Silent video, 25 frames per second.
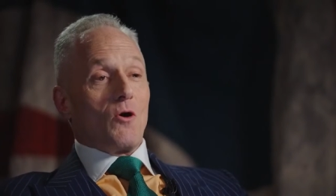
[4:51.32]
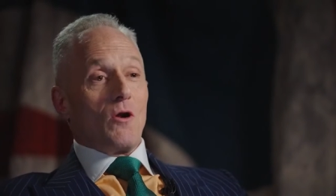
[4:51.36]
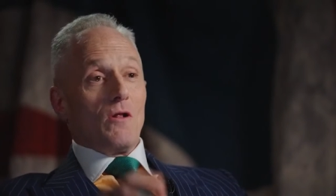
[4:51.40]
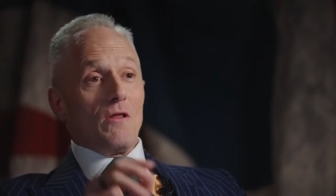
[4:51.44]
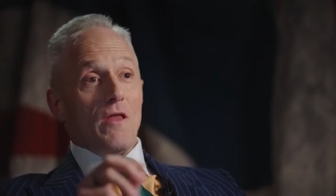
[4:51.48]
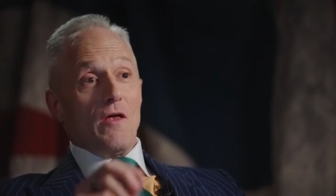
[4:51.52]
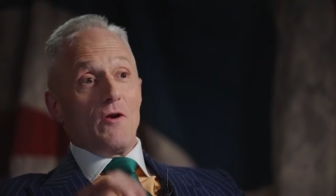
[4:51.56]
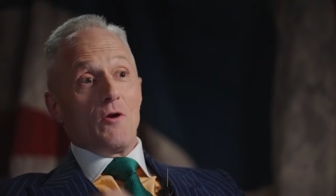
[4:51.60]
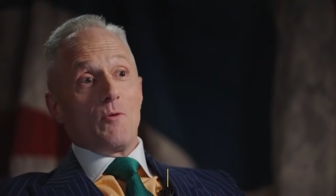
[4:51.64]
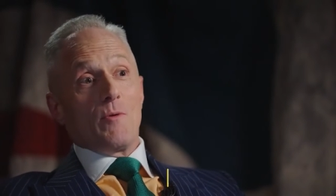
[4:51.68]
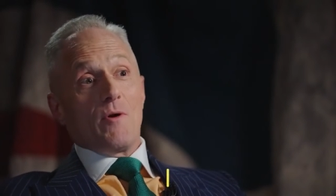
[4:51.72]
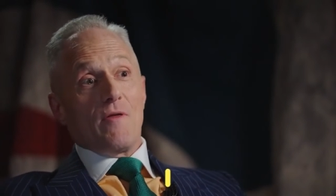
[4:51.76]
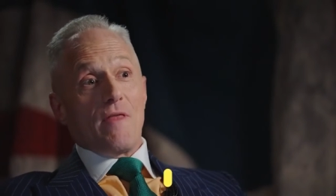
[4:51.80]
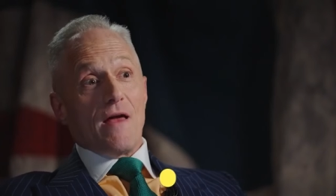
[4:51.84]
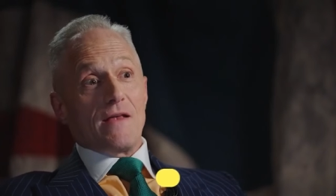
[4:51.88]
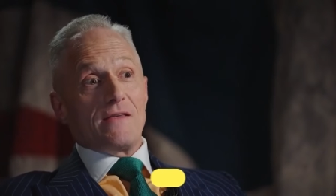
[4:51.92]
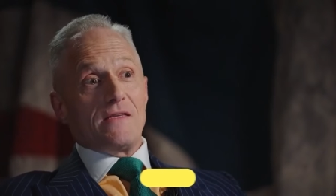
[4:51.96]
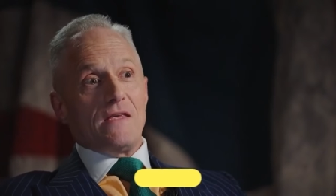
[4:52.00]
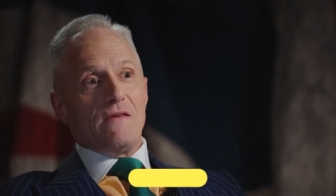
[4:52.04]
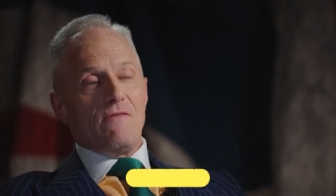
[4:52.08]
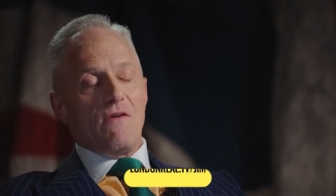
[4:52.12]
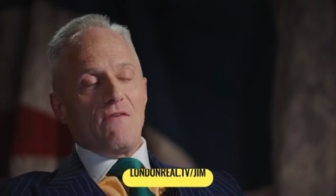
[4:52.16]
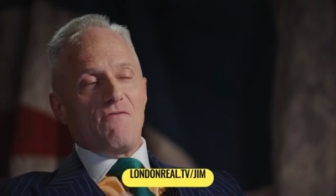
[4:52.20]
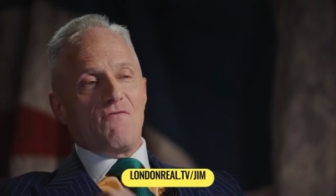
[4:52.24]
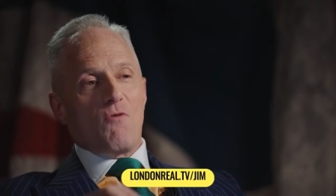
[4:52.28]
go to
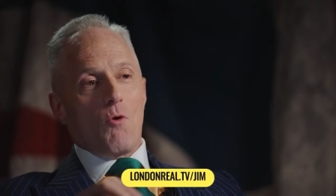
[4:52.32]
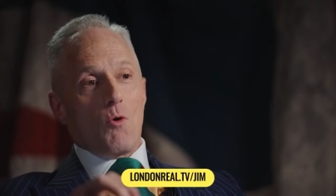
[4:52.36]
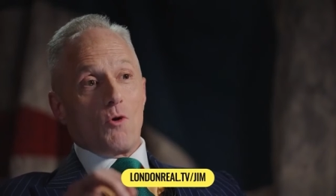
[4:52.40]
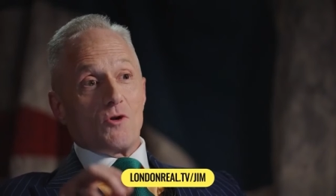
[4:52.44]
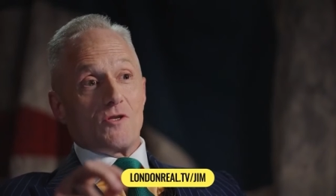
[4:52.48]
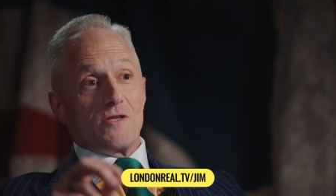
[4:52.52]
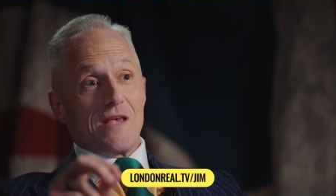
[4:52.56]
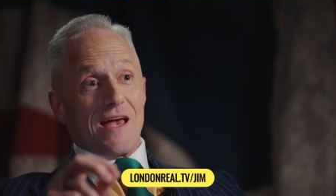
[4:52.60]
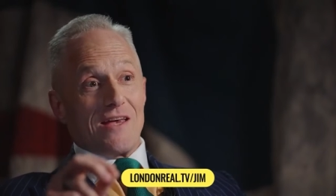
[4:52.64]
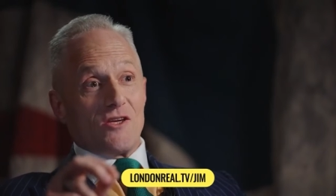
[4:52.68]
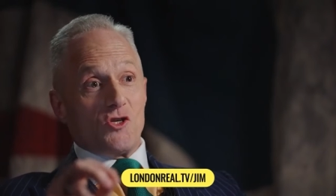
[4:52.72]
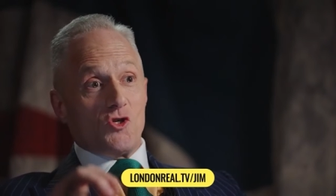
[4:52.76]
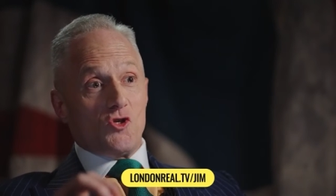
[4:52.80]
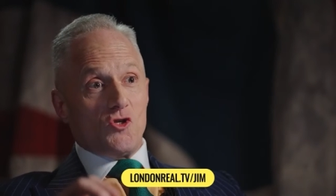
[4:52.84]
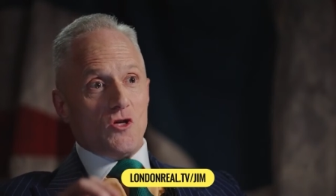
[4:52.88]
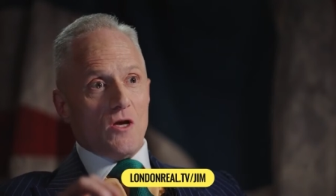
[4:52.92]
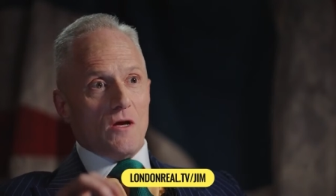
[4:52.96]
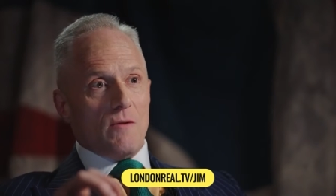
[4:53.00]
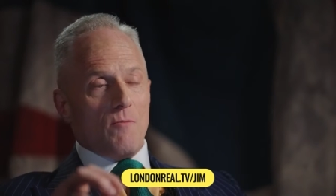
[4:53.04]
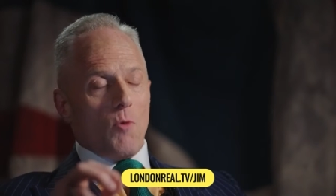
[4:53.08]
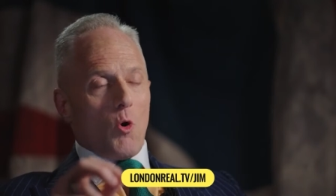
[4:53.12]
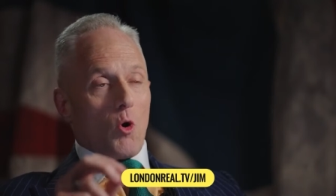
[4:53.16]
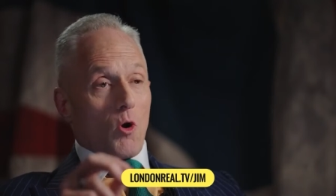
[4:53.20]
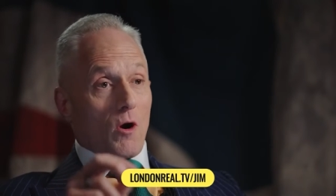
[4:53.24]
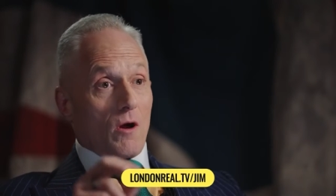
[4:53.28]
londonreal.tv forward slash
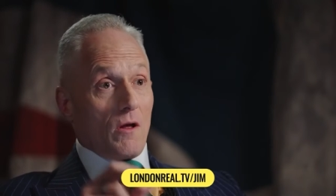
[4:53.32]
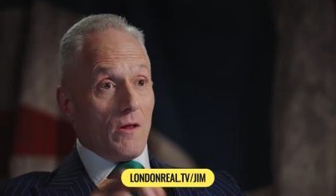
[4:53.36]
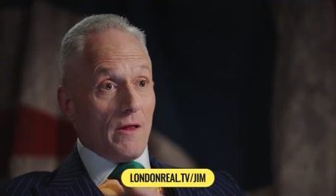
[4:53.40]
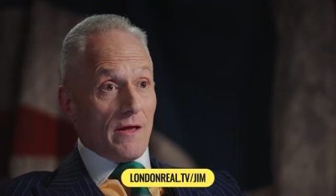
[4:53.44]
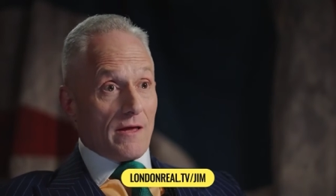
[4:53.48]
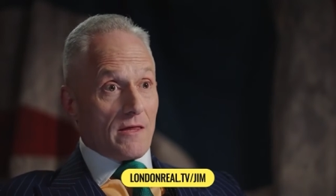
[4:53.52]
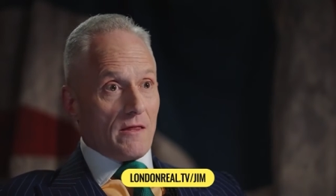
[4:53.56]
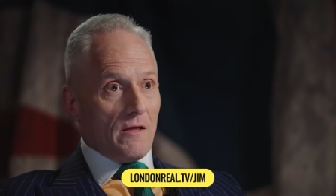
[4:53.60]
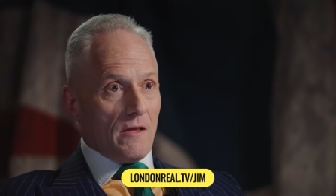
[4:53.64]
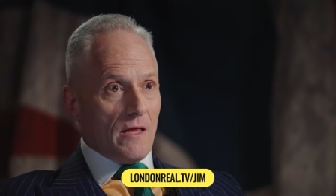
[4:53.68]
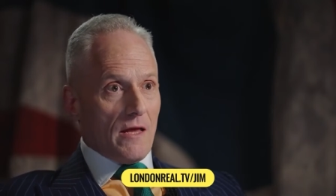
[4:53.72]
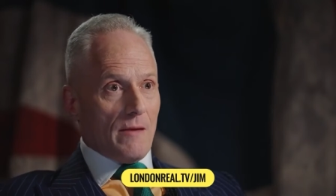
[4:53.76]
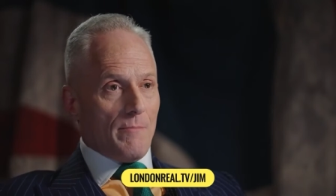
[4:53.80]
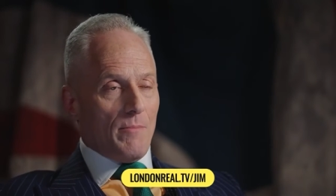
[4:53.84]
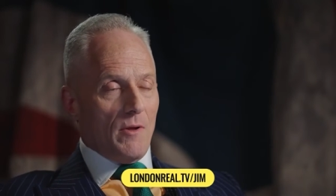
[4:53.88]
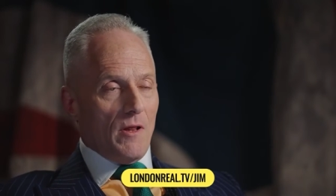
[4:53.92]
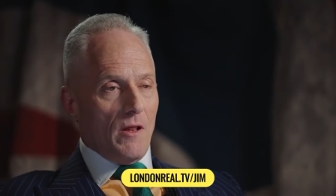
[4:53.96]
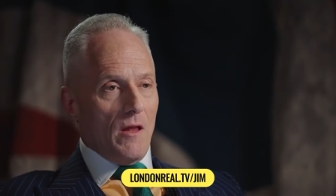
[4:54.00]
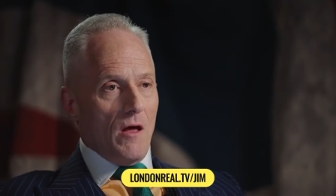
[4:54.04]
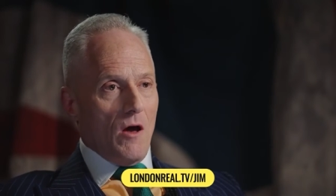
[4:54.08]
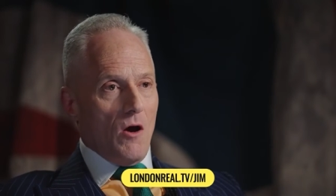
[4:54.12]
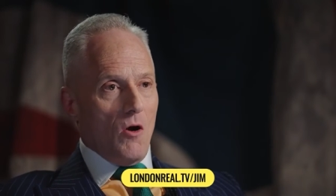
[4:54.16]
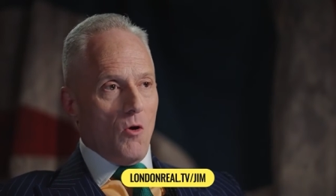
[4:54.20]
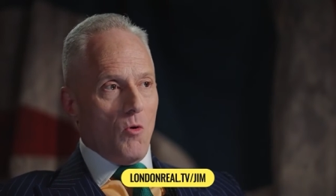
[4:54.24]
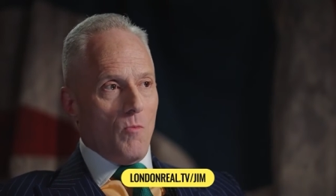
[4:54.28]
Jim or click the link
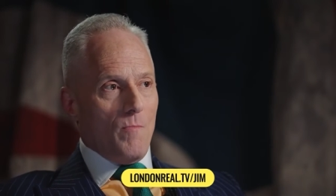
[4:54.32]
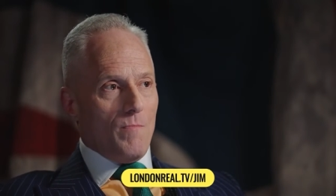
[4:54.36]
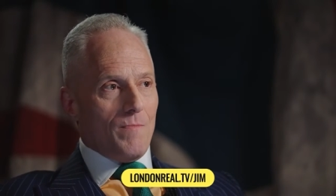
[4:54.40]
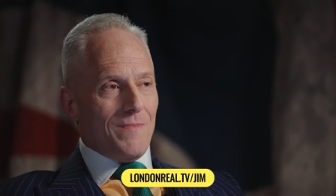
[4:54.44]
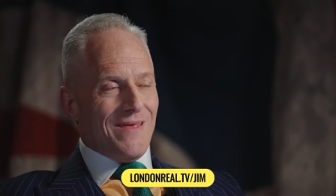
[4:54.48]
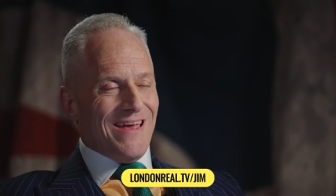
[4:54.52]
below.